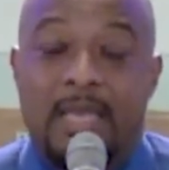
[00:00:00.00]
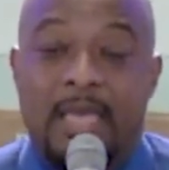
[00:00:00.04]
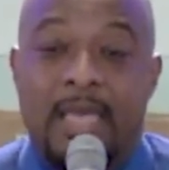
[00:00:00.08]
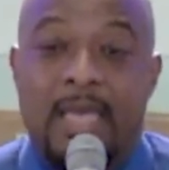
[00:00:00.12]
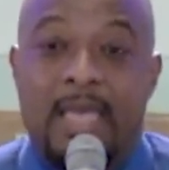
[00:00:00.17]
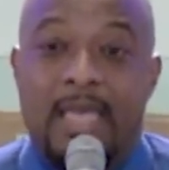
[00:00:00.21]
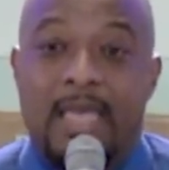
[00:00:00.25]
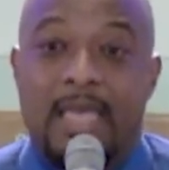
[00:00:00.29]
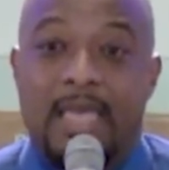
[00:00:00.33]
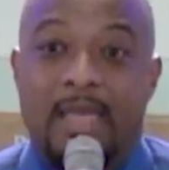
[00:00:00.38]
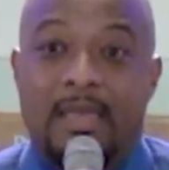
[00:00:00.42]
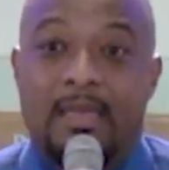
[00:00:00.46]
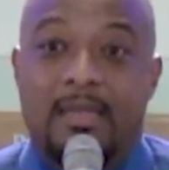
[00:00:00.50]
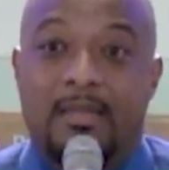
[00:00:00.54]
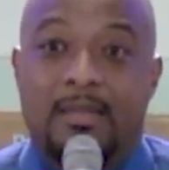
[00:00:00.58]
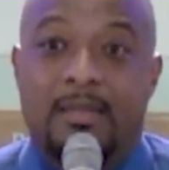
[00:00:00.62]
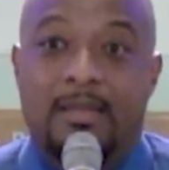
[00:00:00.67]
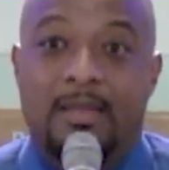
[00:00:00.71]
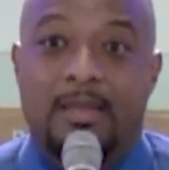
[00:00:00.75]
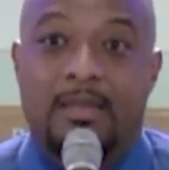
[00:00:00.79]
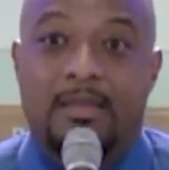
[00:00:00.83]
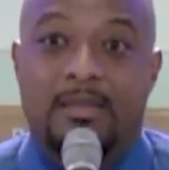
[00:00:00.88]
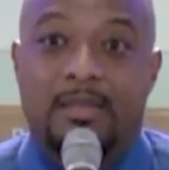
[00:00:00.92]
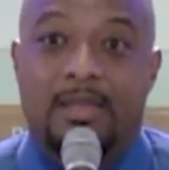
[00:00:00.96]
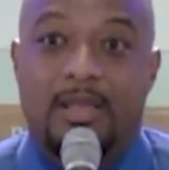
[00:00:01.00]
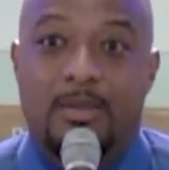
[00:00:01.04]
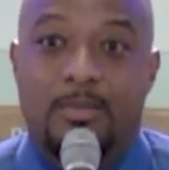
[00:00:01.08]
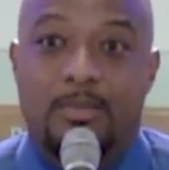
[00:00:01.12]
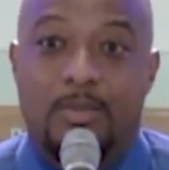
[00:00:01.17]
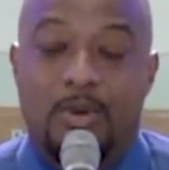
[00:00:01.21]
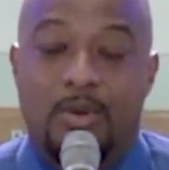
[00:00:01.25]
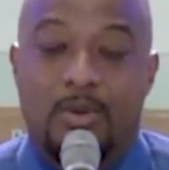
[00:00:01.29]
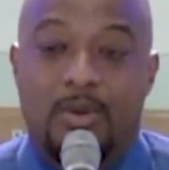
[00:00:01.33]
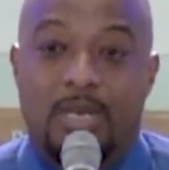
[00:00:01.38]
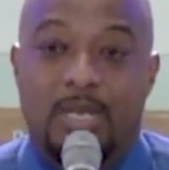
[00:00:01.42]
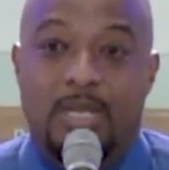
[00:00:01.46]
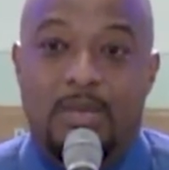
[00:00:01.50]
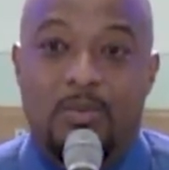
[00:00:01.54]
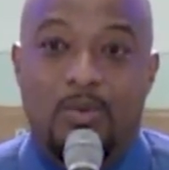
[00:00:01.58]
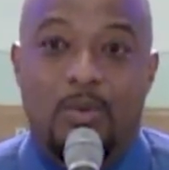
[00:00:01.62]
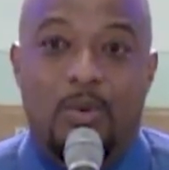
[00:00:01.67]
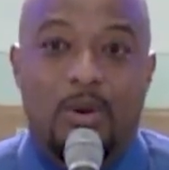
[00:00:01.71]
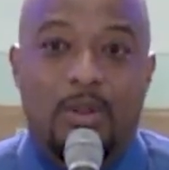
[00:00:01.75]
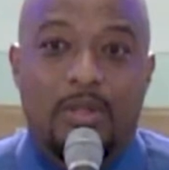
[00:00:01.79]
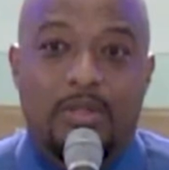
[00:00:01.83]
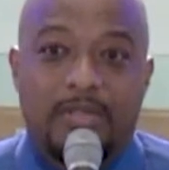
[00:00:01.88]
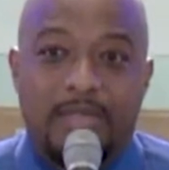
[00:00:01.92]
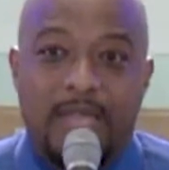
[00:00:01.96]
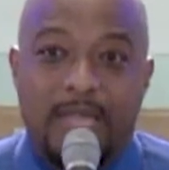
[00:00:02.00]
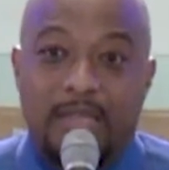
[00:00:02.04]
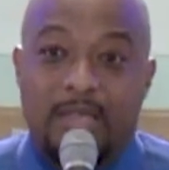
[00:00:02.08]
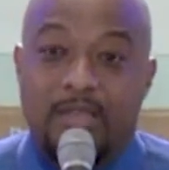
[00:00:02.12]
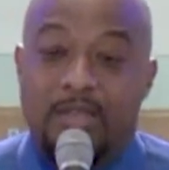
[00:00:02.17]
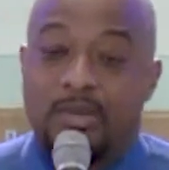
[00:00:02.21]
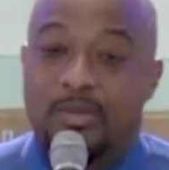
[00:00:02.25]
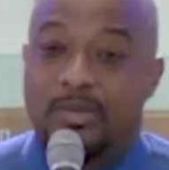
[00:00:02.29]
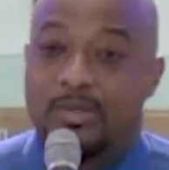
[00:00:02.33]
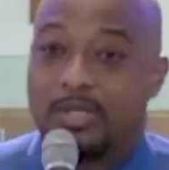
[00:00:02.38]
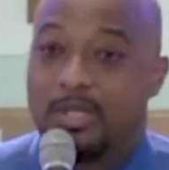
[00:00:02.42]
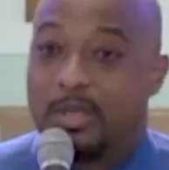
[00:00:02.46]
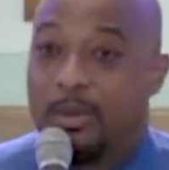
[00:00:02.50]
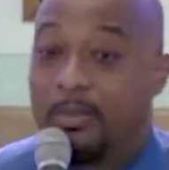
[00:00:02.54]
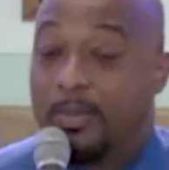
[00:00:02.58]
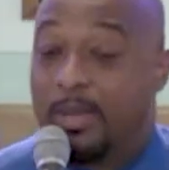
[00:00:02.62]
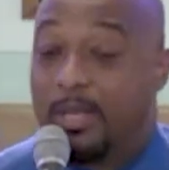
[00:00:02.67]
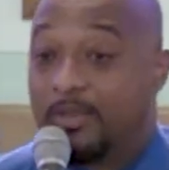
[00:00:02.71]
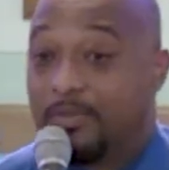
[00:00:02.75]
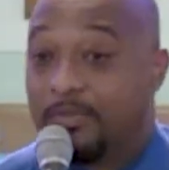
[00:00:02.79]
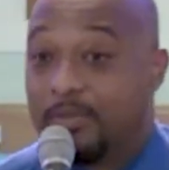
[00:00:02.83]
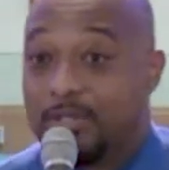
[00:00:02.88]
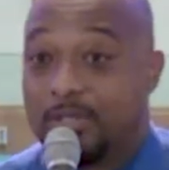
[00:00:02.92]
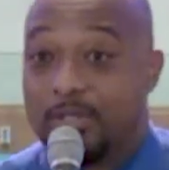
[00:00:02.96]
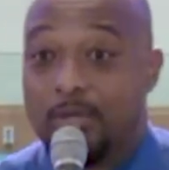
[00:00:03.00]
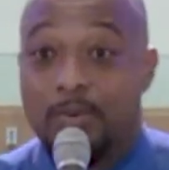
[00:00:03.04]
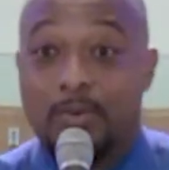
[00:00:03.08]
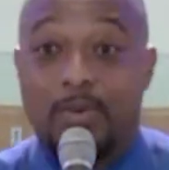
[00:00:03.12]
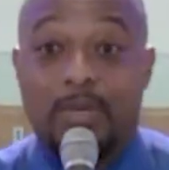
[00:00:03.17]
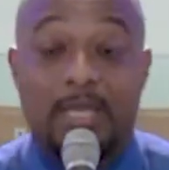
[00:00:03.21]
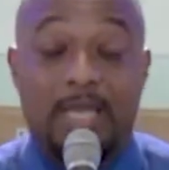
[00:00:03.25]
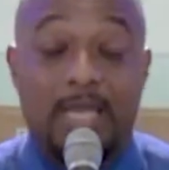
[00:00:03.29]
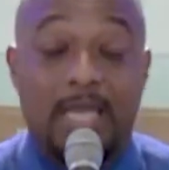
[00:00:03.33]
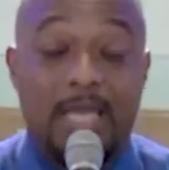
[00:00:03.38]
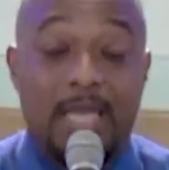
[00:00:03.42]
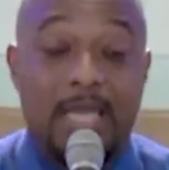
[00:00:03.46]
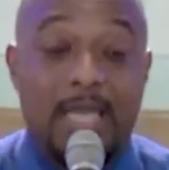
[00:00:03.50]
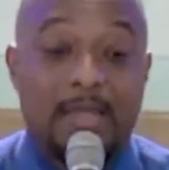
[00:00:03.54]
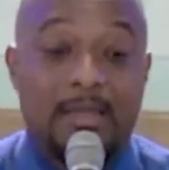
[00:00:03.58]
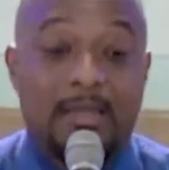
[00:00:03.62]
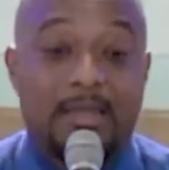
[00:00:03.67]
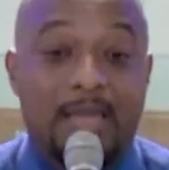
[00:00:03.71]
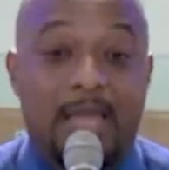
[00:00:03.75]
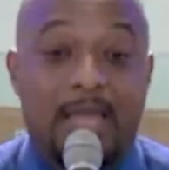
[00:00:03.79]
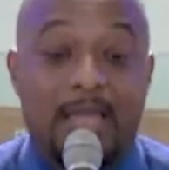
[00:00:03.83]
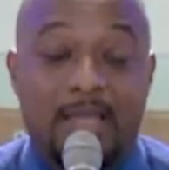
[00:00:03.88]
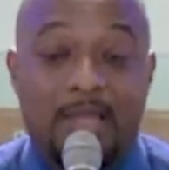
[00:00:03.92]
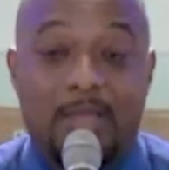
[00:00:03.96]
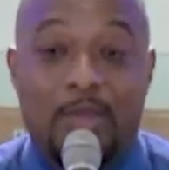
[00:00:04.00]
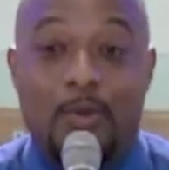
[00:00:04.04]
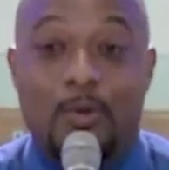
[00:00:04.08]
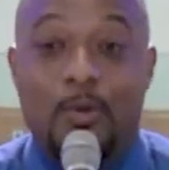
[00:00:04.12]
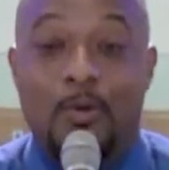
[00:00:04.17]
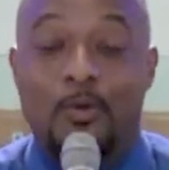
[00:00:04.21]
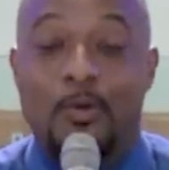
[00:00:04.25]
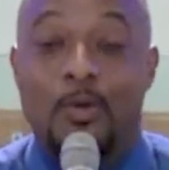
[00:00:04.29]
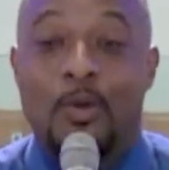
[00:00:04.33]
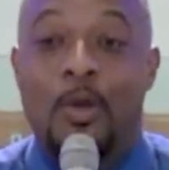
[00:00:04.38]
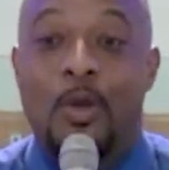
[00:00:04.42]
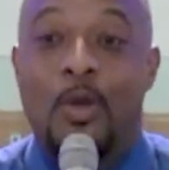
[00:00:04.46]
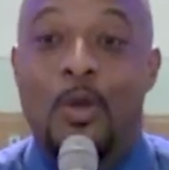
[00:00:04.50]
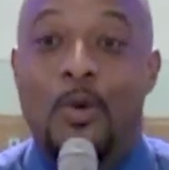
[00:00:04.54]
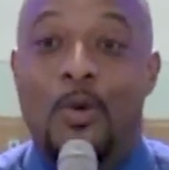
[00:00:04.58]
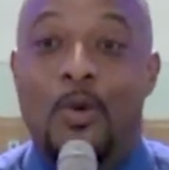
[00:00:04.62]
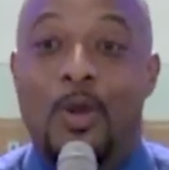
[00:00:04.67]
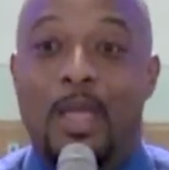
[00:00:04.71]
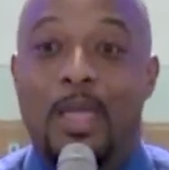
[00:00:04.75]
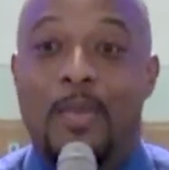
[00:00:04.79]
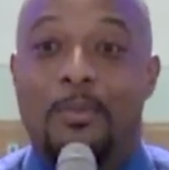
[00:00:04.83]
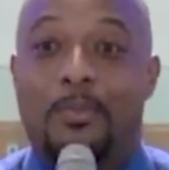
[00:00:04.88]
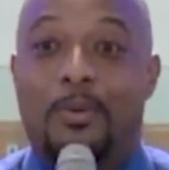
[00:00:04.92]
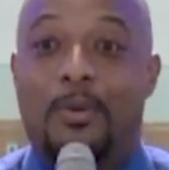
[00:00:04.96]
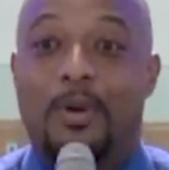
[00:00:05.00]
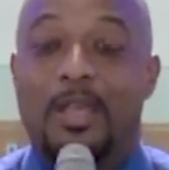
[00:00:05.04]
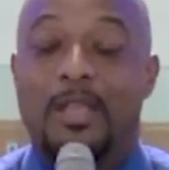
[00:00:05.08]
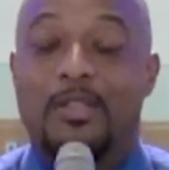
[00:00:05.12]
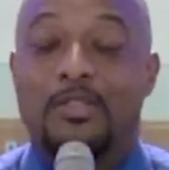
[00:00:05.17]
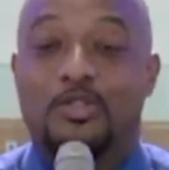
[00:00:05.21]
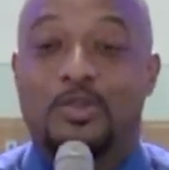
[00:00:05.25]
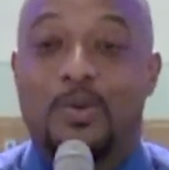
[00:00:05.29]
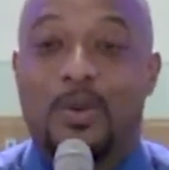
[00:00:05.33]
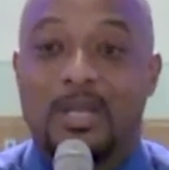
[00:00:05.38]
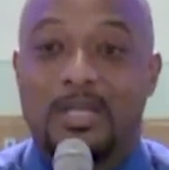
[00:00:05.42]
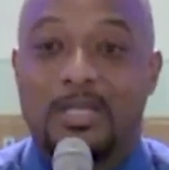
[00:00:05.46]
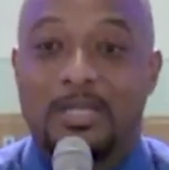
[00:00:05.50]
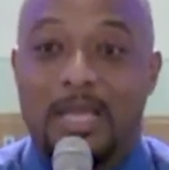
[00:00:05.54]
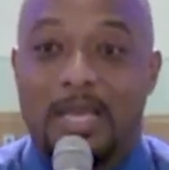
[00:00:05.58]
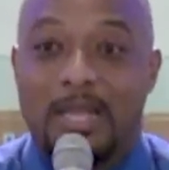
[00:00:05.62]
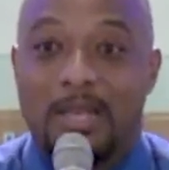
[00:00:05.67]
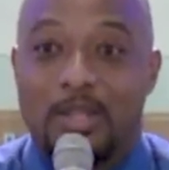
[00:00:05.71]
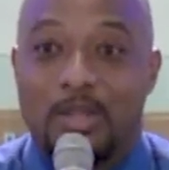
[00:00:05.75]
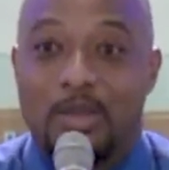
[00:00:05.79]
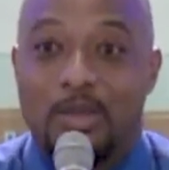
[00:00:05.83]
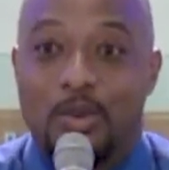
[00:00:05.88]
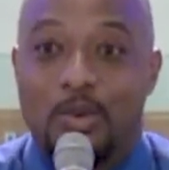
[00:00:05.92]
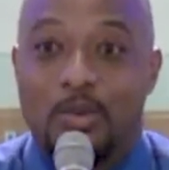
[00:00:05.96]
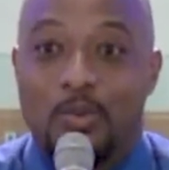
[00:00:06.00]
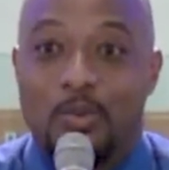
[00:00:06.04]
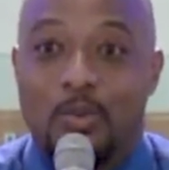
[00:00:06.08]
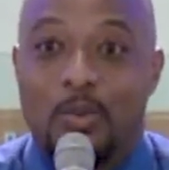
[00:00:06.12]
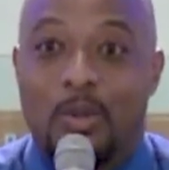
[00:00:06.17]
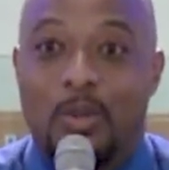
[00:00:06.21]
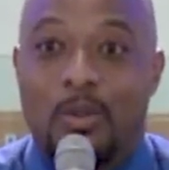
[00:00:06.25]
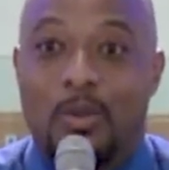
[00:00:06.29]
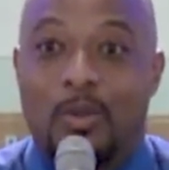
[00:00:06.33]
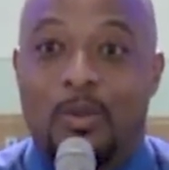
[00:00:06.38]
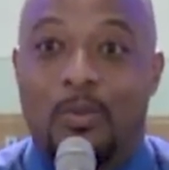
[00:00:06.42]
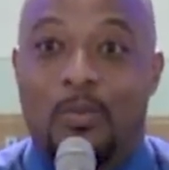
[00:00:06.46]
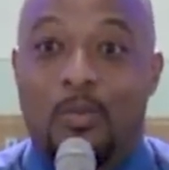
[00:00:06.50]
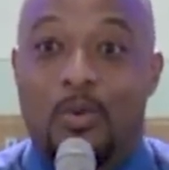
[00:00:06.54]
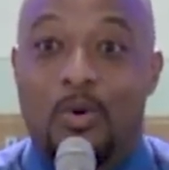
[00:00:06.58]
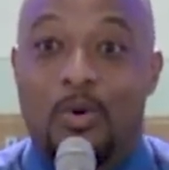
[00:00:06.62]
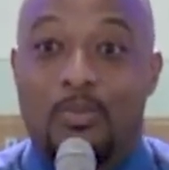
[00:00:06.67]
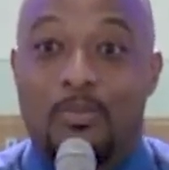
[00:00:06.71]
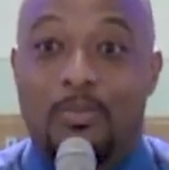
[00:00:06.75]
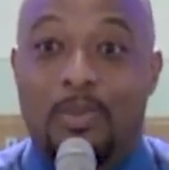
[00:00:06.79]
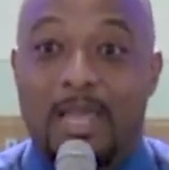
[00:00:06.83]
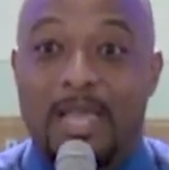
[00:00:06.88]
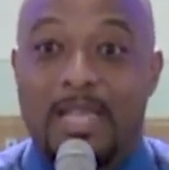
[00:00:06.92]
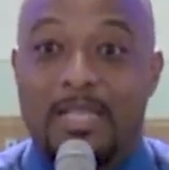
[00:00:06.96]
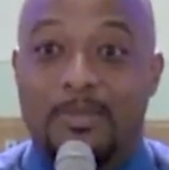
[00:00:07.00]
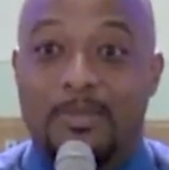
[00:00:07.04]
in this community. We want to thank you so much for tuning in. Thank you. We pray and trust that you will were blessed